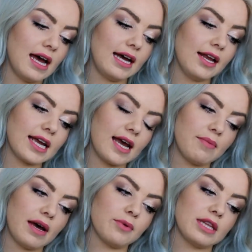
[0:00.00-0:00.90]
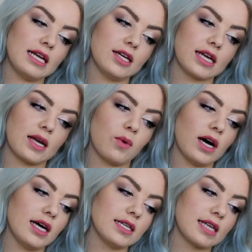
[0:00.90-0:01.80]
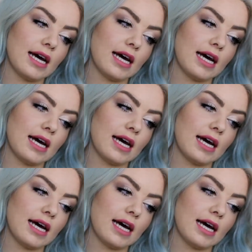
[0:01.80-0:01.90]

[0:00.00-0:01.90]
and I came out with it looking worse,